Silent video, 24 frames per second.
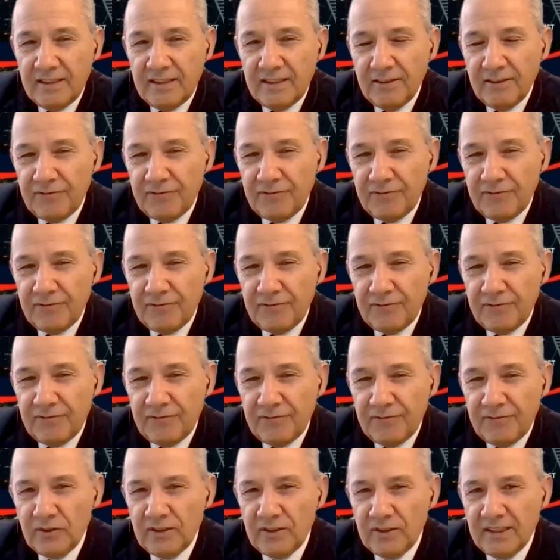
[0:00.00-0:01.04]
The first
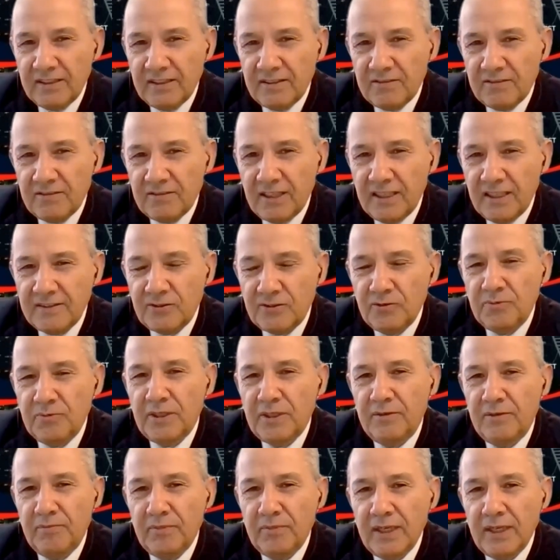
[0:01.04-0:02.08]
question that
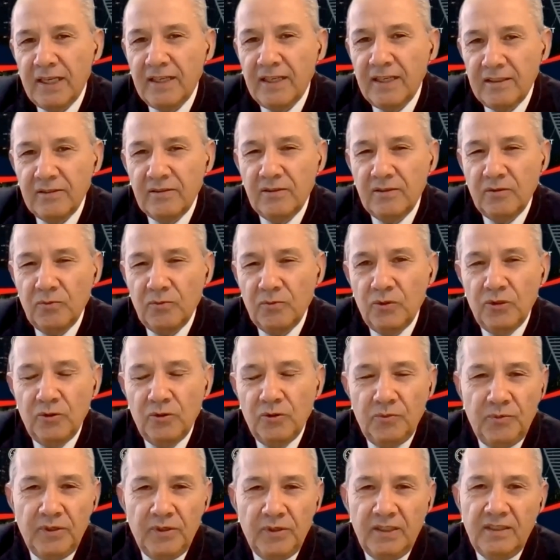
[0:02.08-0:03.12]
rises to my mind
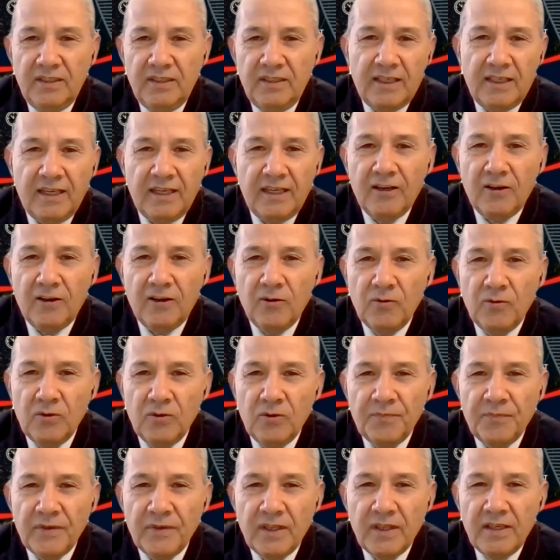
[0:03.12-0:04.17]
would be
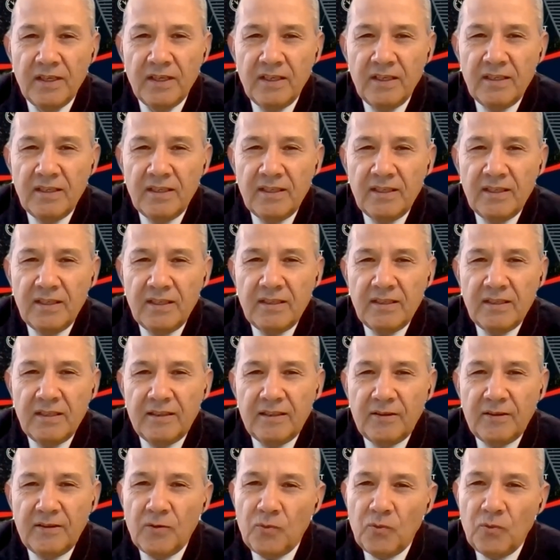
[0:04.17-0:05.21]
how
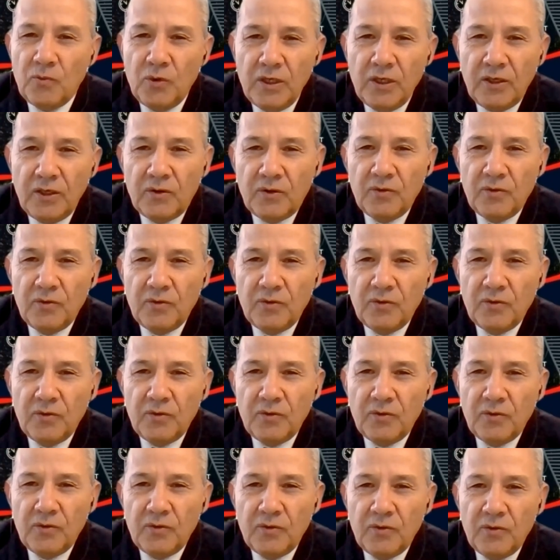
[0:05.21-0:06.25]
we
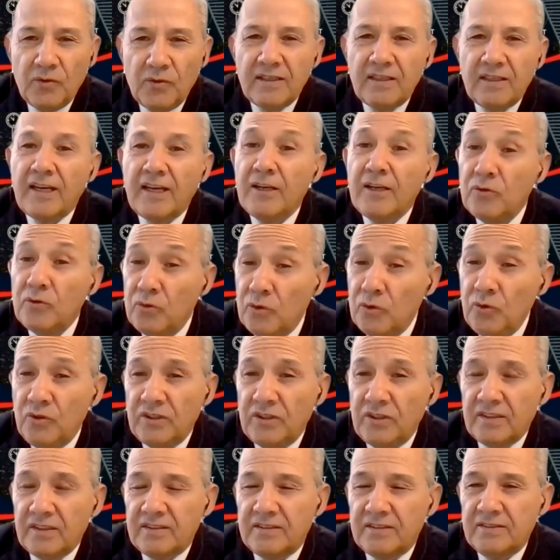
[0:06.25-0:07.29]

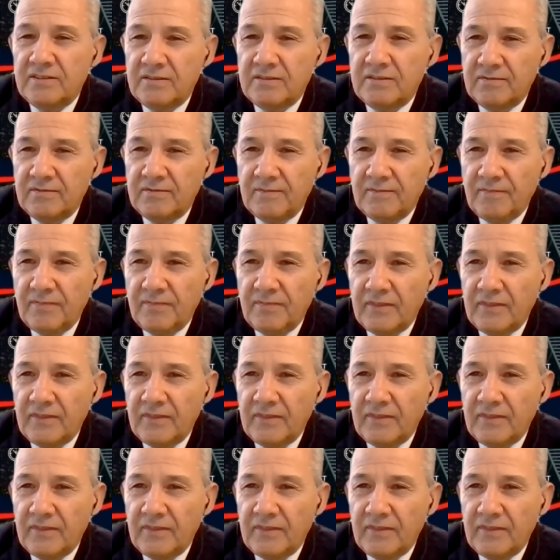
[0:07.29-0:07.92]
can do this.